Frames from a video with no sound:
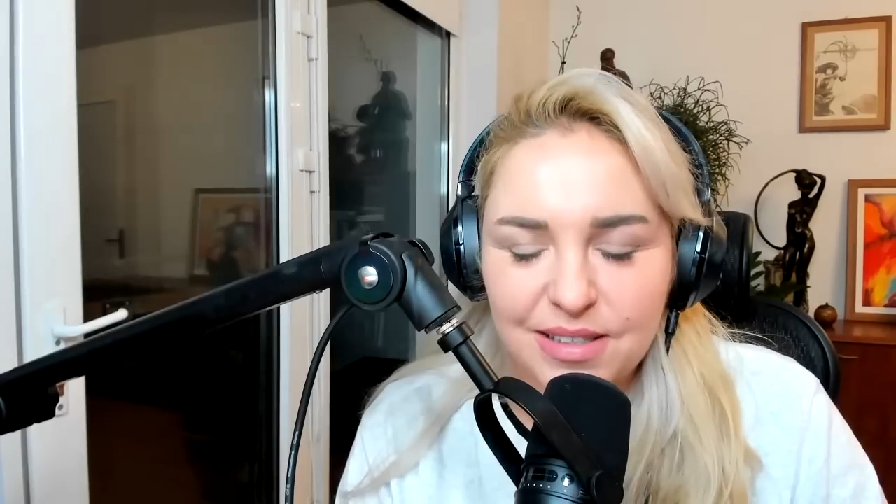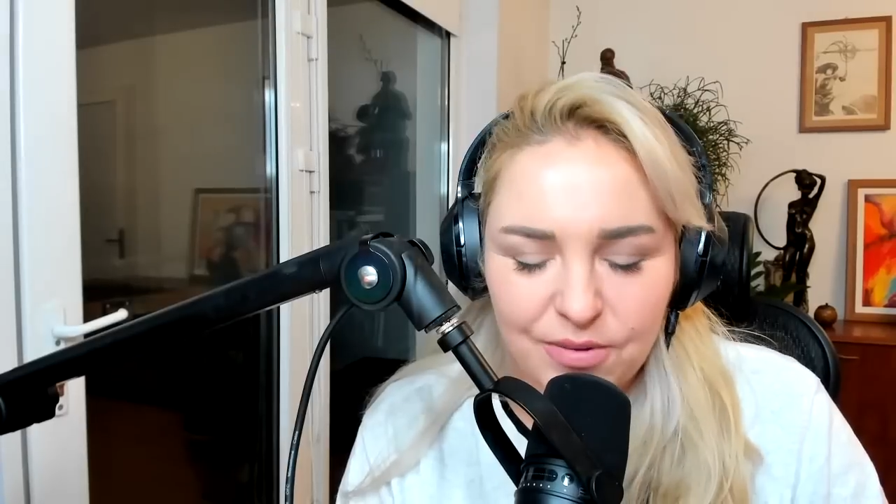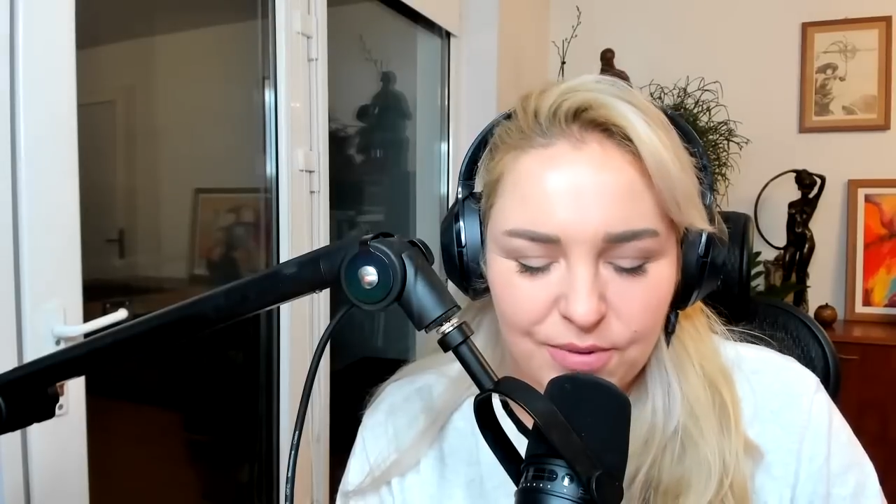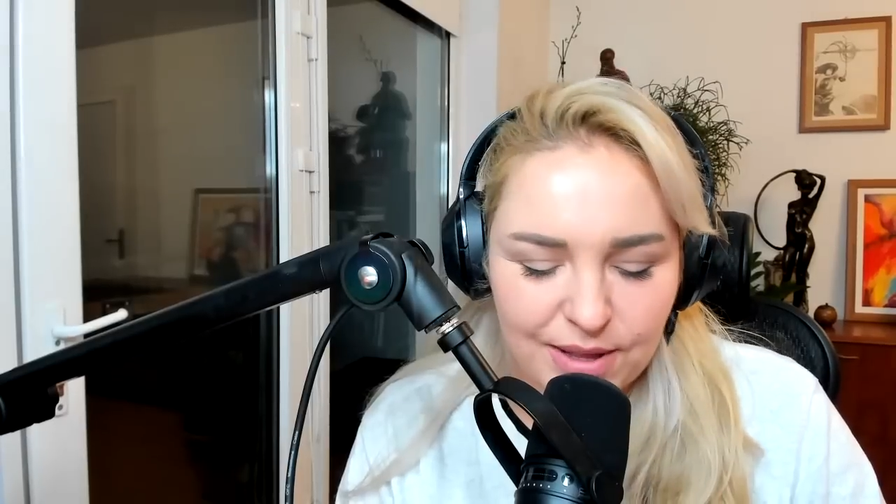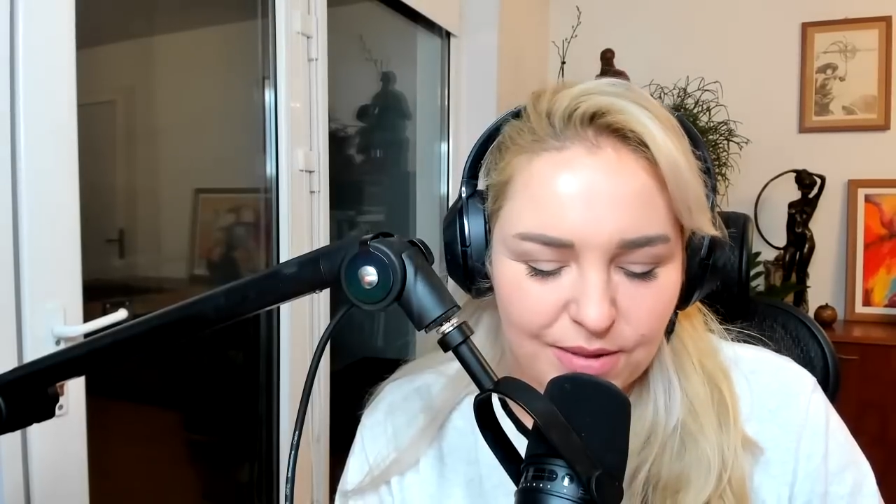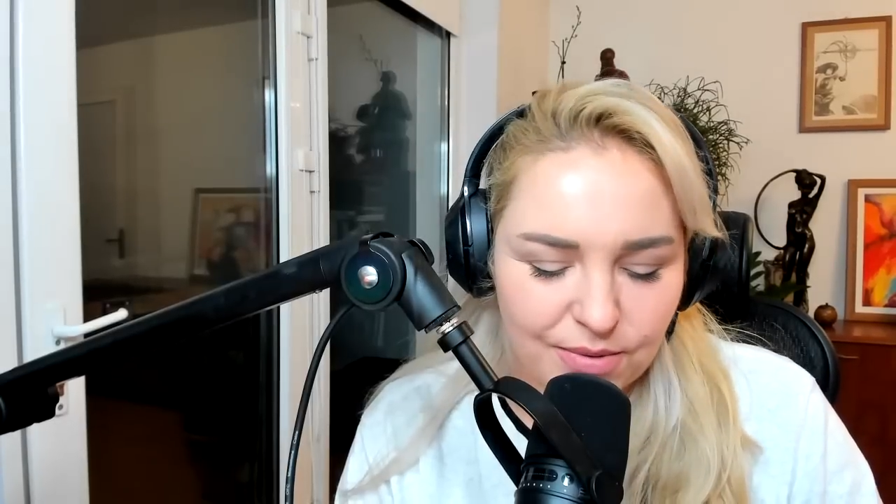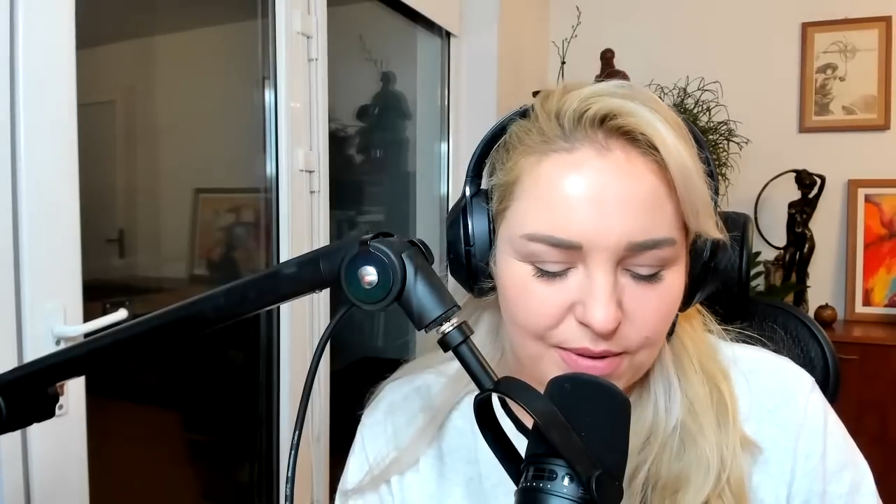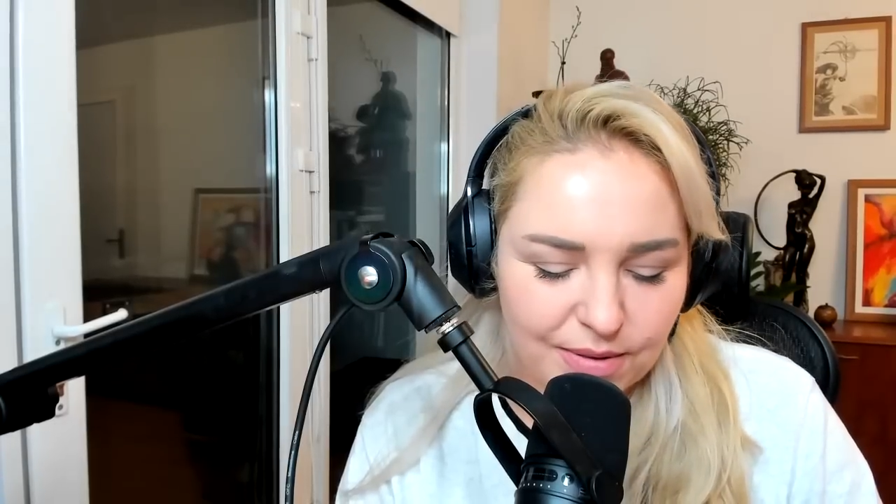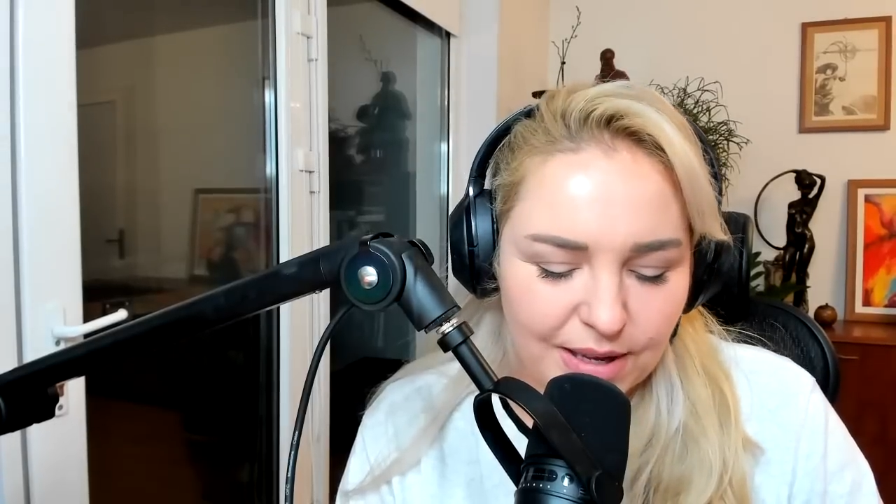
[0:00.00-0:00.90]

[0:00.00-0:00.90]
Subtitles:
with